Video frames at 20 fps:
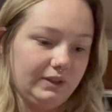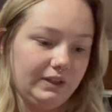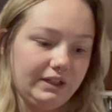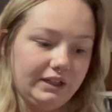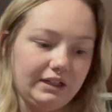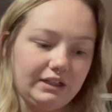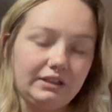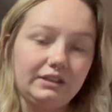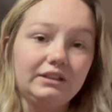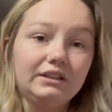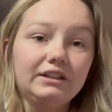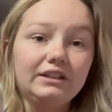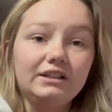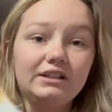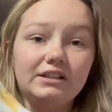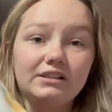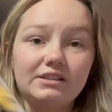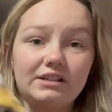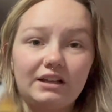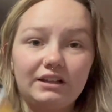Yeah,
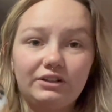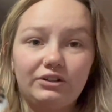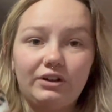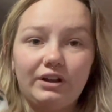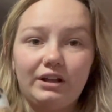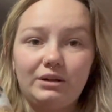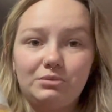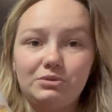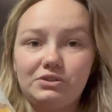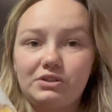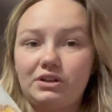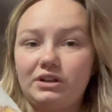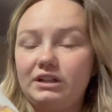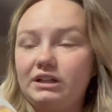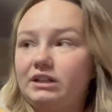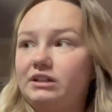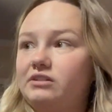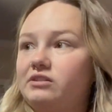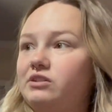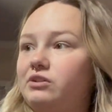it's got little animals on
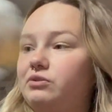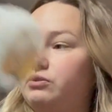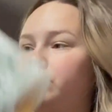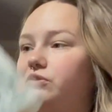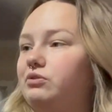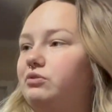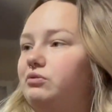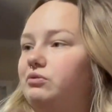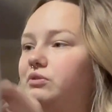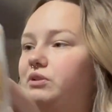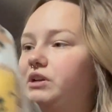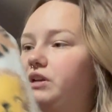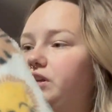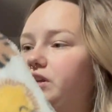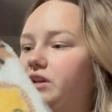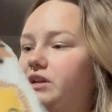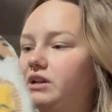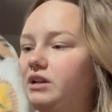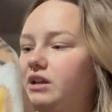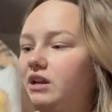it. It's 0 to
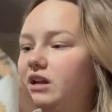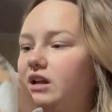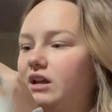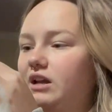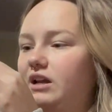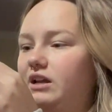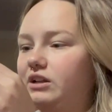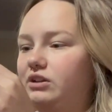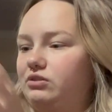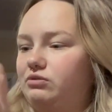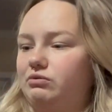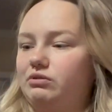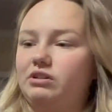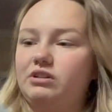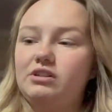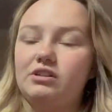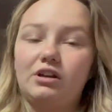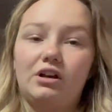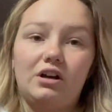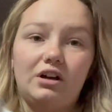3, and it's really
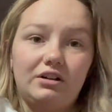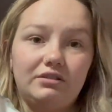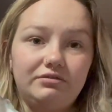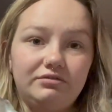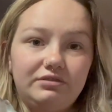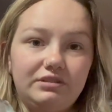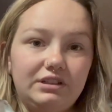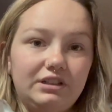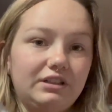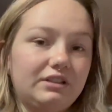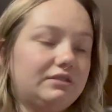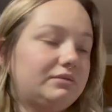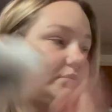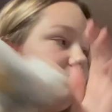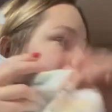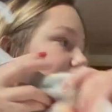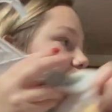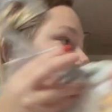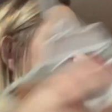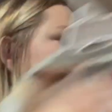soft
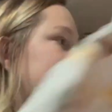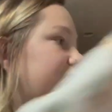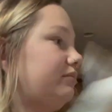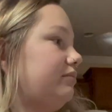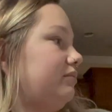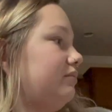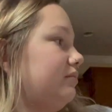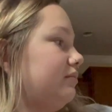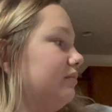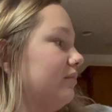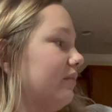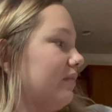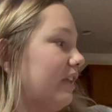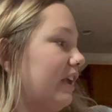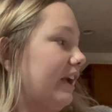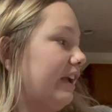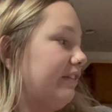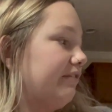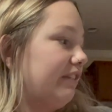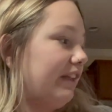
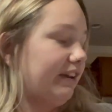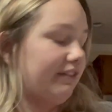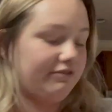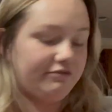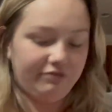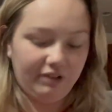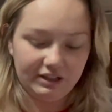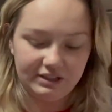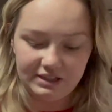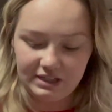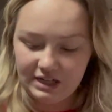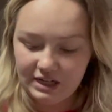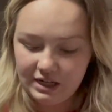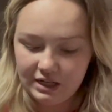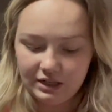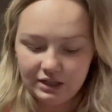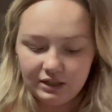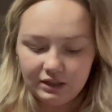and like fuzzy.